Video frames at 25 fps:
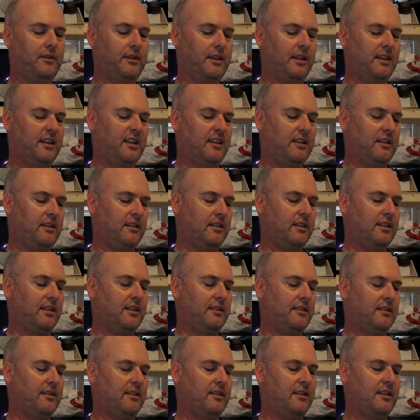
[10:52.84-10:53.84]
that it
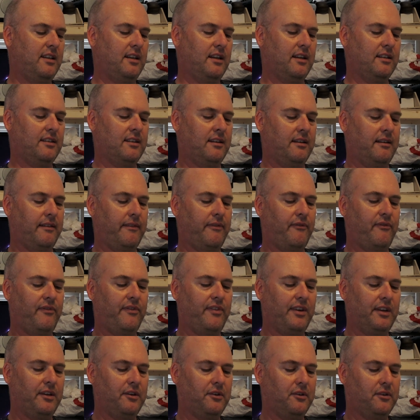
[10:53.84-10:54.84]
doesn't
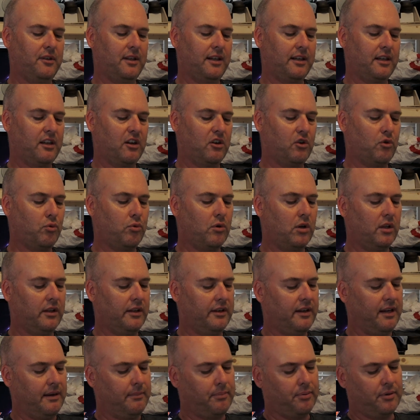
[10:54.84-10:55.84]
feel like a
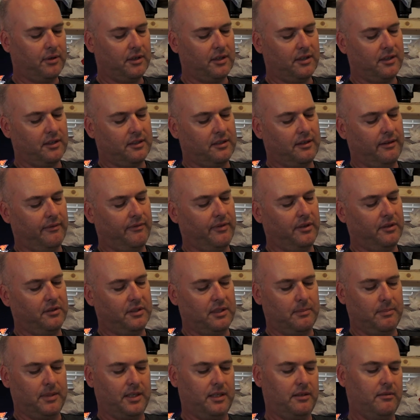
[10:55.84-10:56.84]
quality product. It feels
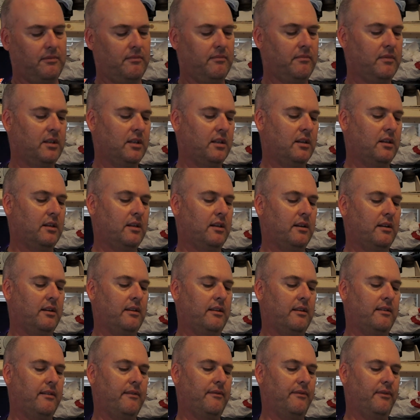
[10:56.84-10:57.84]
a bit
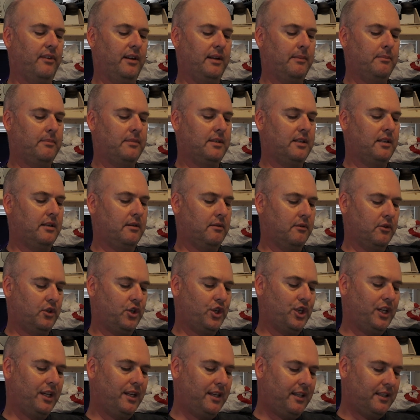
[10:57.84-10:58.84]
flimsy or
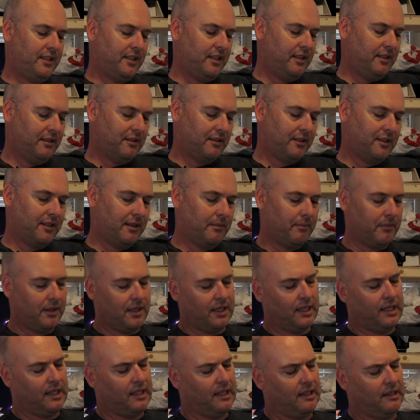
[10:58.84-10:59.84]
cheesy or
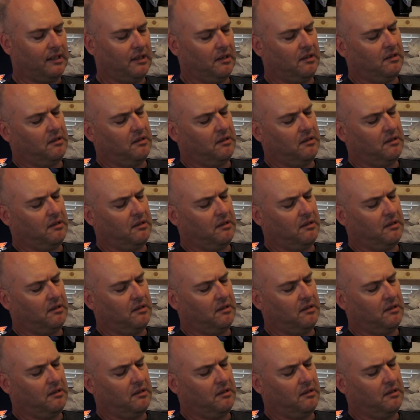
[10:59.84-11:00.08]
something.